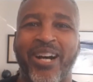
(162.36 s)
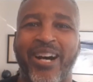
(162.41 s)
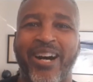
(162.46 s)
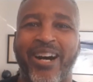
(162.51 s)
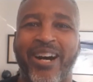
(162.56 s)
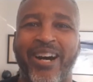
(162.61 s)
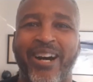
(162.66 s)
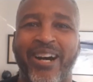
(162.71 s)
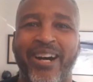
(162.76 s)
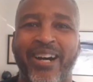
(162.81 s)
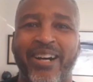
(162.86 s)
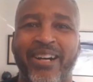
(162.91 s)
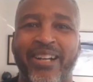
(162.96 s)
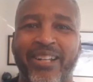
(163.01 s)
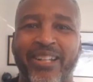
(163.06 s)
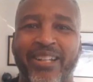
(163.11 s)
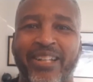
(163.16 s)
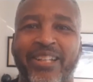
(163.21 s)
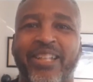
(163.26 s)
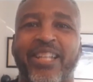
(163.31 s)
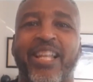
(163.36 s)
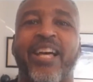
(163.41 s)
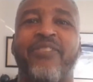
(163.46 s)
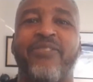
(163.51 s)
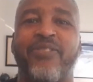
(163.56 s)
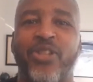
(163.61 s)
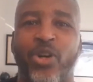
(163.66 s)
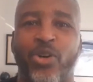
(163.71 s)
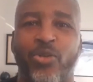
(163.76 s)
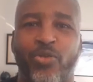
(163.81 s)

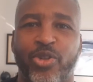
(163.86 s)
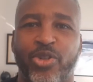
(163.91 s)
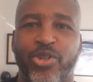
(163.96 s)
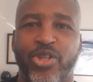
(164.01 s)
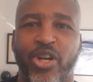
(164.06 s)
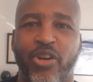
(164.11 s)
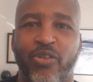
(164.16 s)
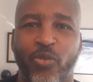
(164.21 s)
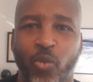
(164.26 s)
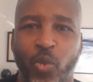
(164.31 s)
of